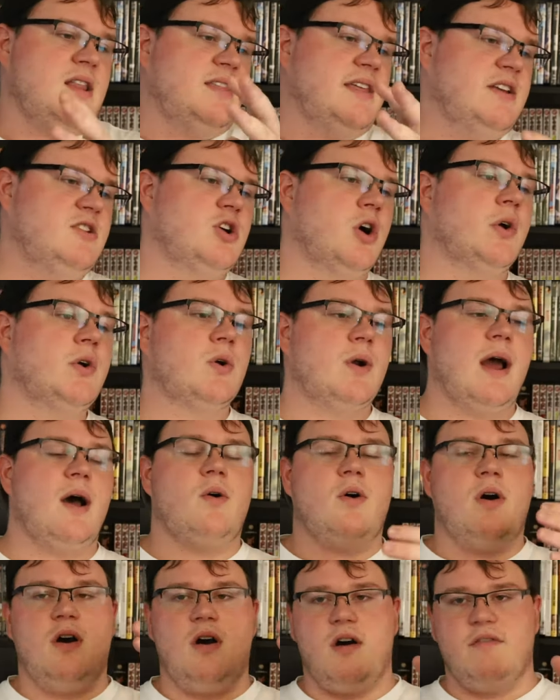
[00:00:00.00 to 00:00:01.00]
they took her
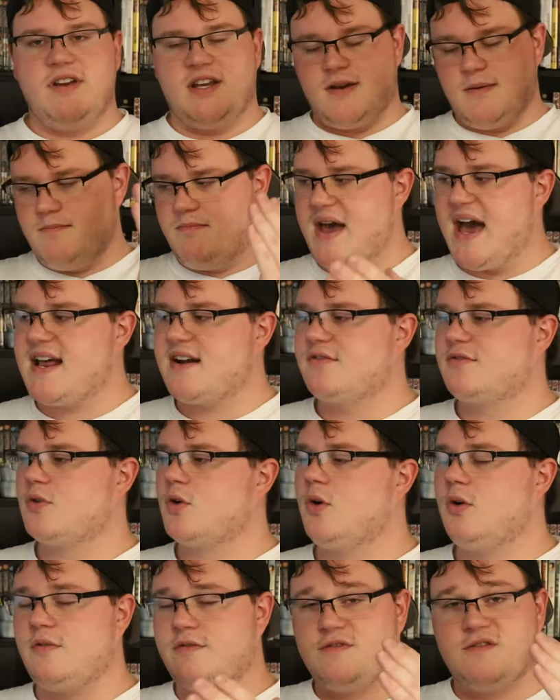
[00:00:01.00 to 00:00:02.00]
out of a combative
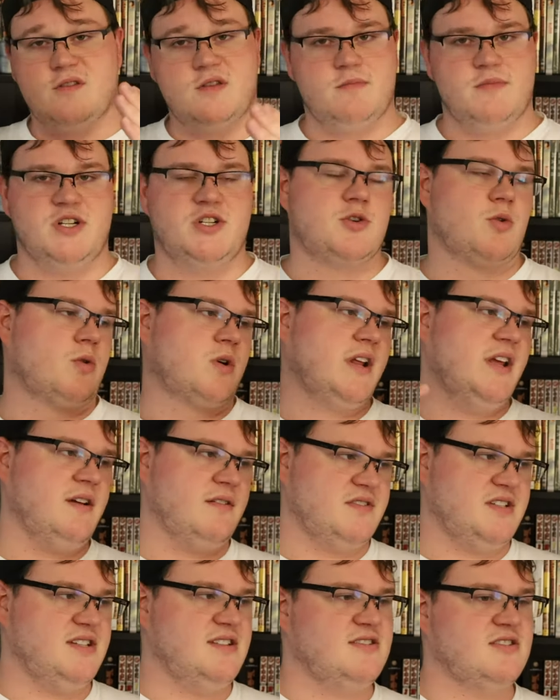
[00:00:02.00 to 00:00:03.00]
role for the majority
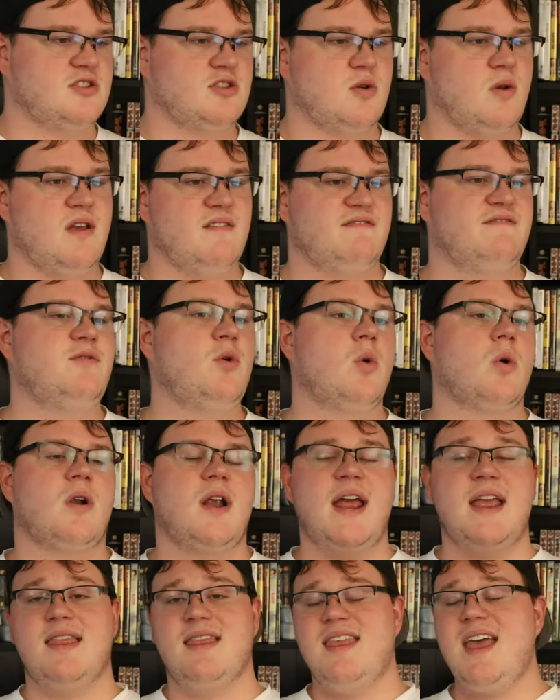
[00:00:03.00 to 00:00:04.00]
of season 3 and 4,
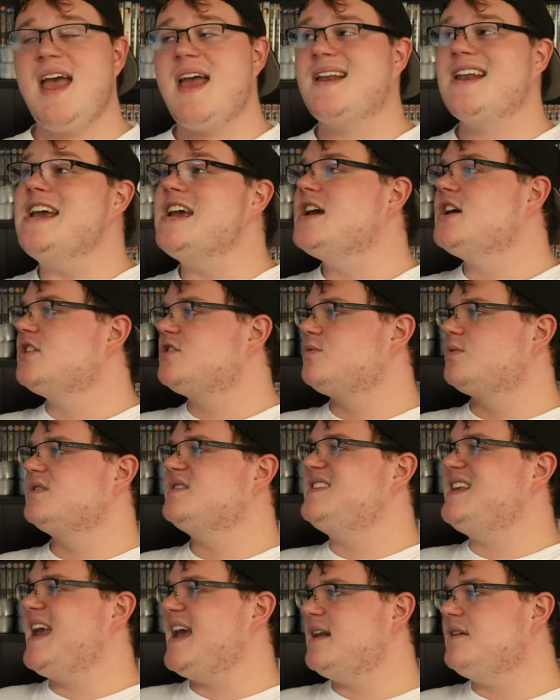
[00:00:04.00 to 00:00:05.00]
and then,
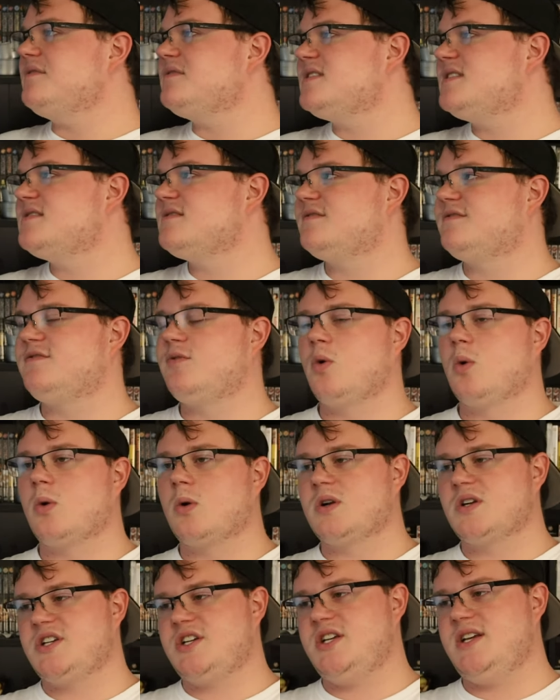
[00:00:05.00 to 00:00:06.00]
towards the end of season
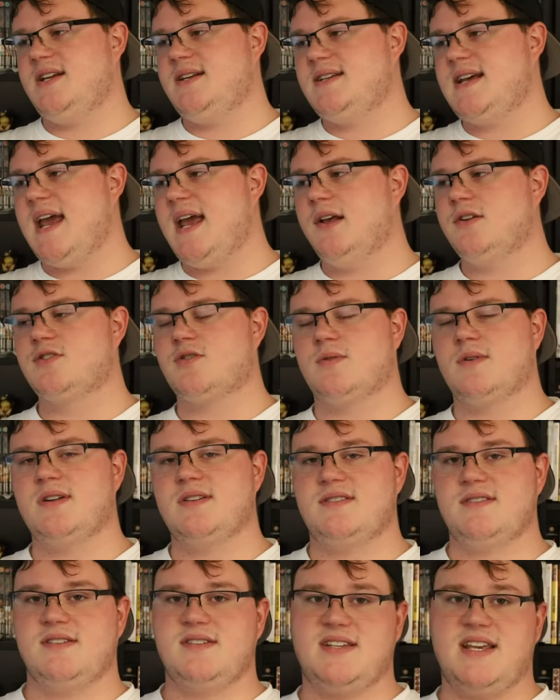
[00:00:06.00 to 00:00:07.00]
4, she takes her
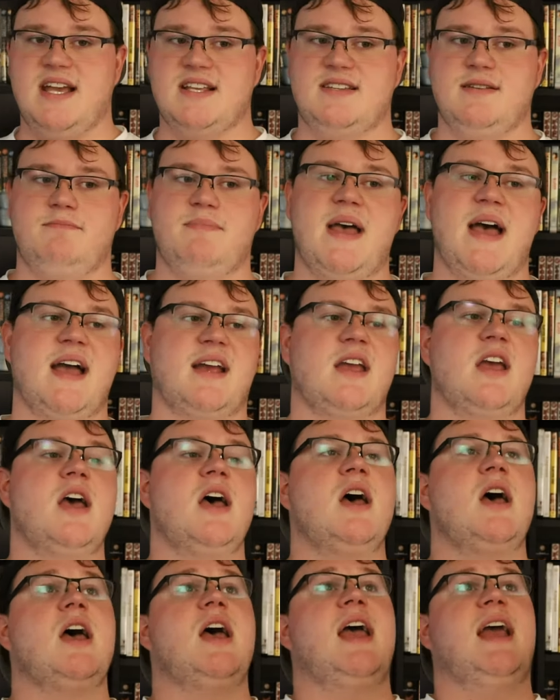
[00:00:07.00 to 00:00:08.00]
innocence, gets it back,
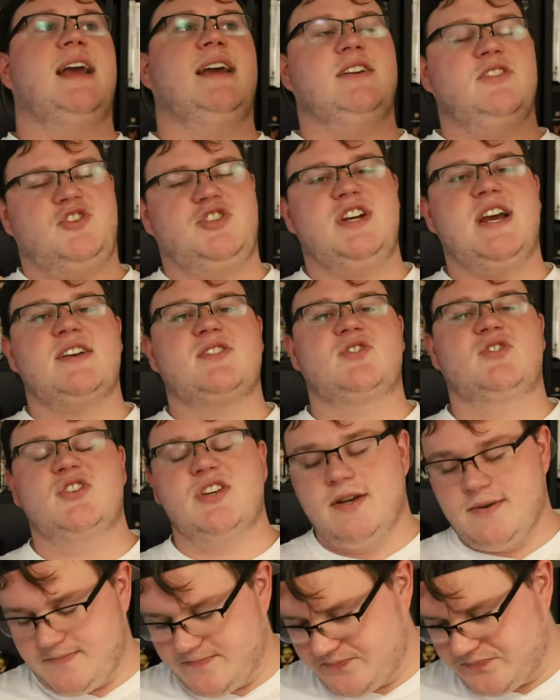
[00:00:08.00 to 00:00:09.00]
ingests
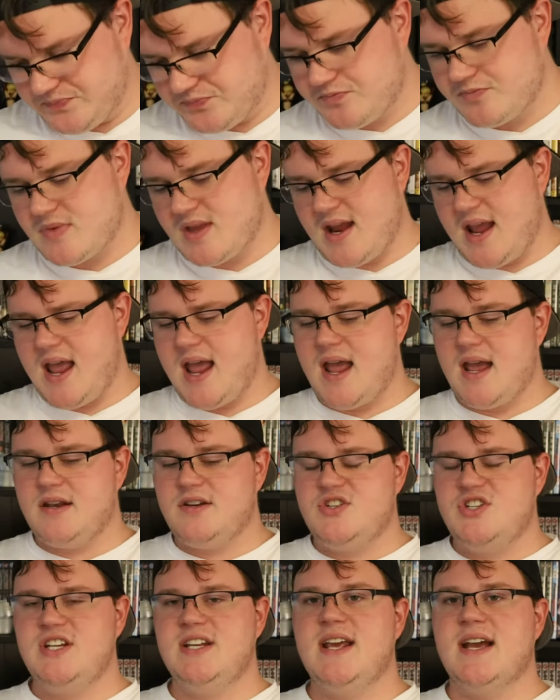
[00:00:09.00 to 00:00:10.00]
it,
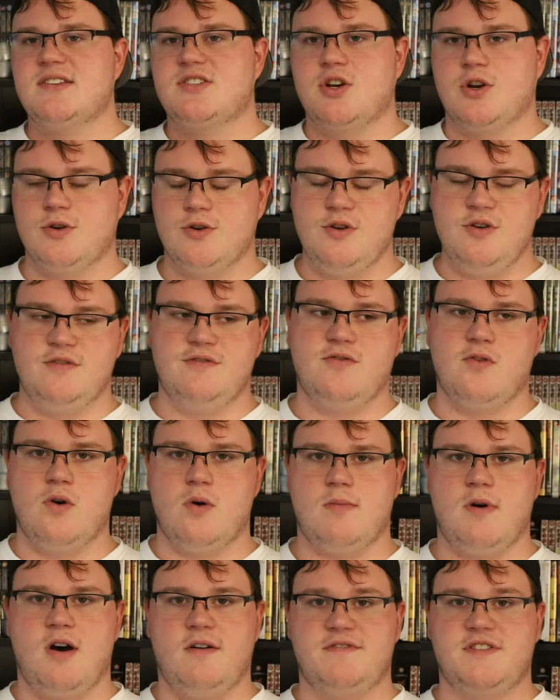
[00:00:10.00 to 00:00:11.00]
and she gets her new
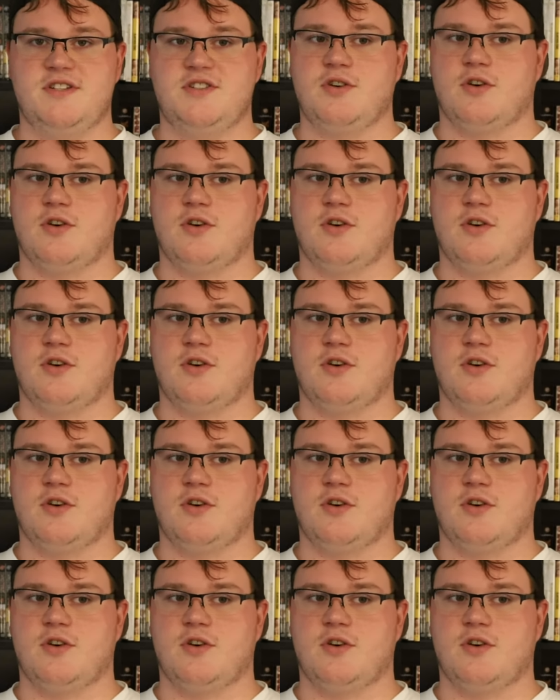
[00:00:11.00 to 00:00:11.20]
form of the